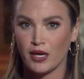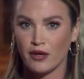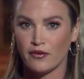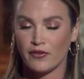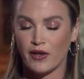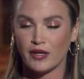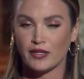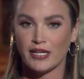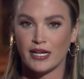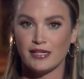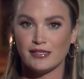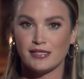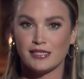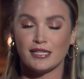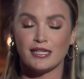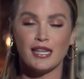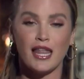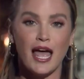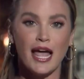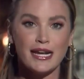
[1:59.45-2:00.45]
Valdez
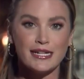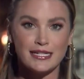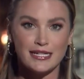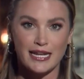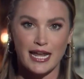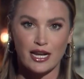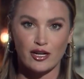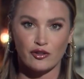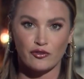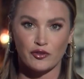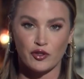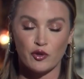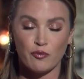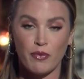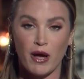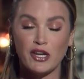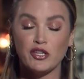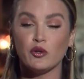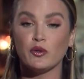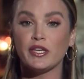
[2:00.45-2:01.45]
declined an interview,
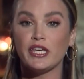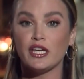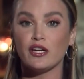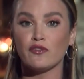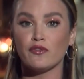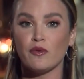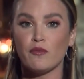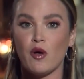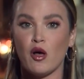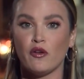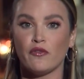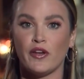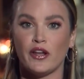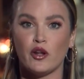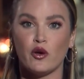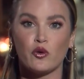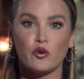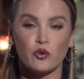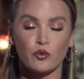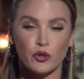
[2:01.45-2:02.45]
but you'll hear from
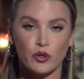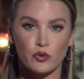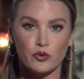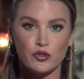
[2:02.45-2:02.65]
Olvedo Carew